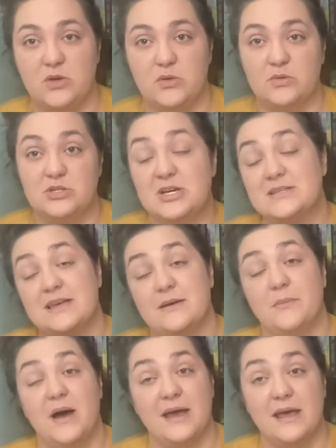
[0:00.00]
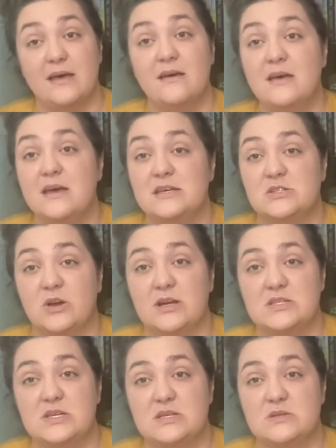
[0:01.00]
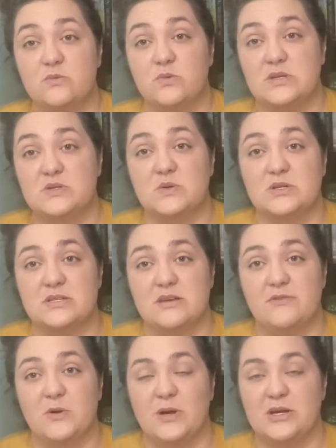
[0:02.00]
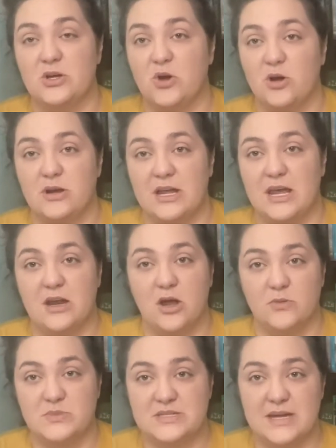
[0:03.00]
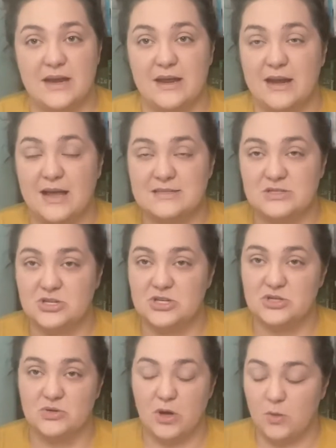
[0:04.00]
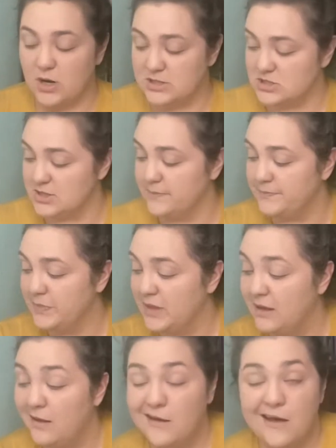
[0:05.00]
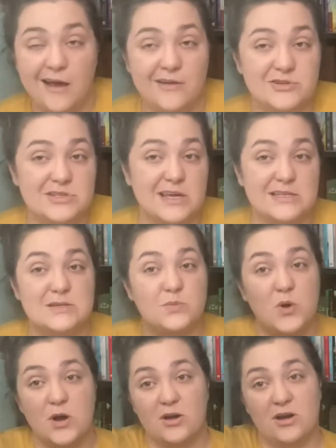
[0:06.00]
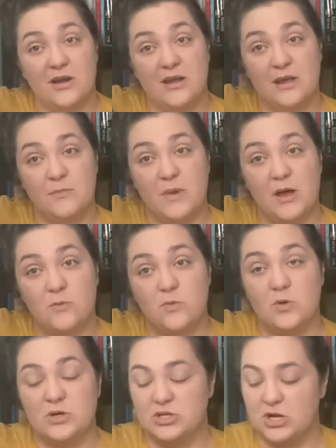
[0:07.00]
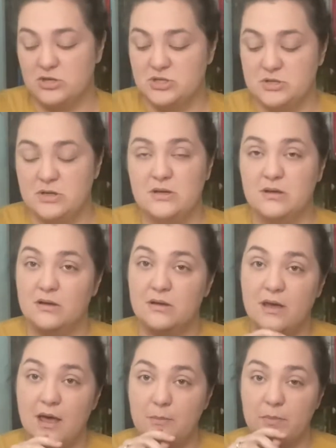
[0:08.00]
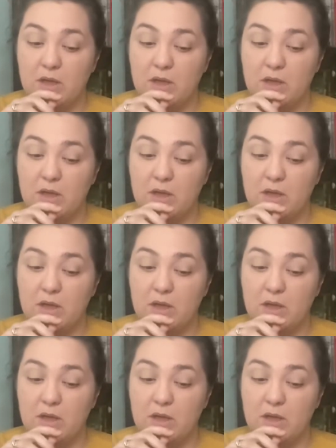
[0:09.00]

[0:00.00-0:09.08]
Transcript: Jess and Maya is a great resource if you're into gardening and homesteading, and I suggest you go watch them. I've just got some water in my Roar Church cup